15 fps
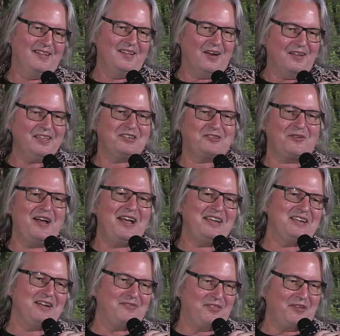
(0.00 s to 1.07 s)
Or they tried
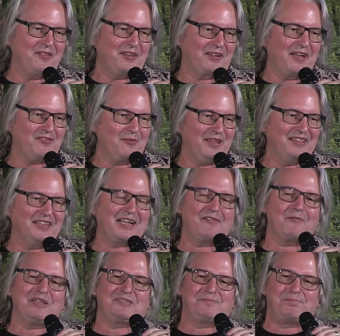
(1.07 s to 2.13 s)
to overthrow the government. The
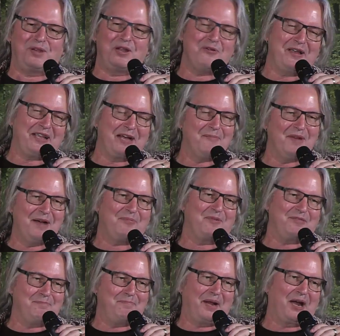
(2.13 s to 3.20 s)
government's blowing them up with
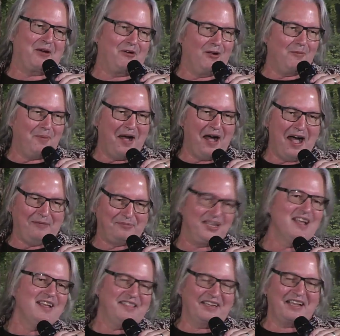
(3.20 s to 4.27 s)
barrel bombs.
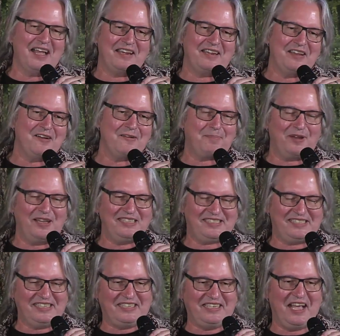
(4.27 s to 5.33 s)
They got no place
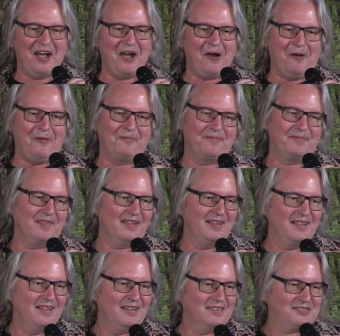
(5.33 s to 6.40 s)
to go.
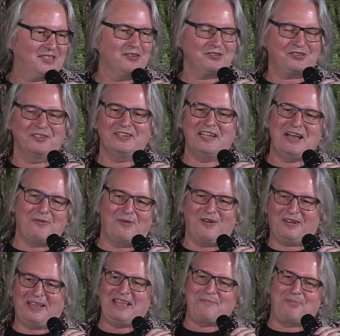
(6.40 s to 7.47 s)
Social
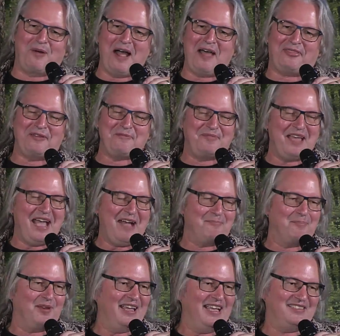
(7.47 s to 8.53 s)
networking brought them that
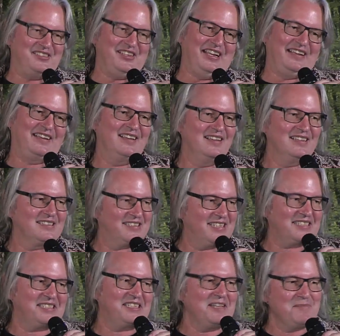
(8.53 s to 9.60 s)
blessing.
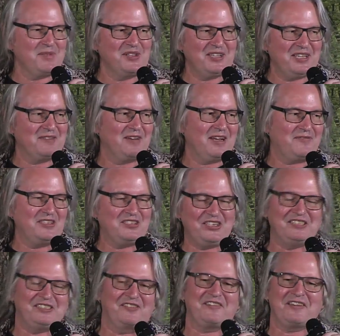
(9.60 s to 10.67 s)
60 million
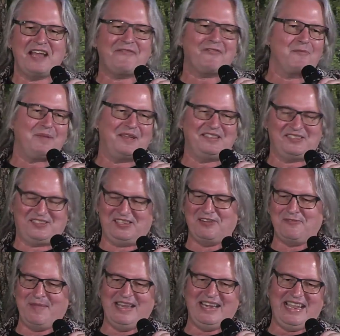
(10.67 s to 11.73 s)
refugees. There have never been so
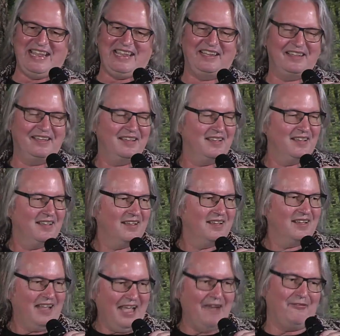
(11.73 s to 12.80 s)
many,
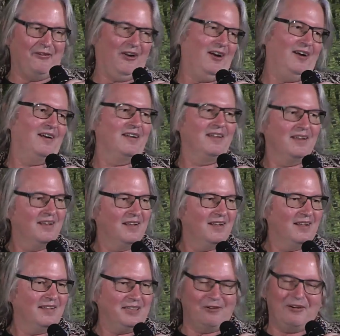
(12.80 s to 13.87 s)
ever.
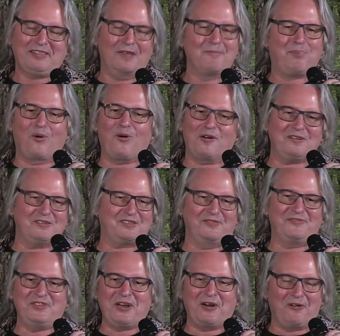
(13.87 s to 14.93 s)
They're at the borders
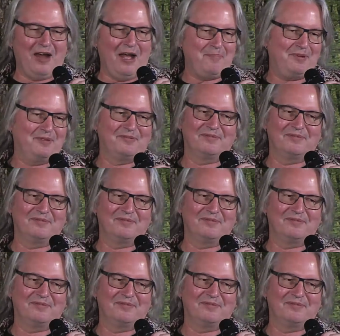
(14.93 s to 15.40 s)
of Europe.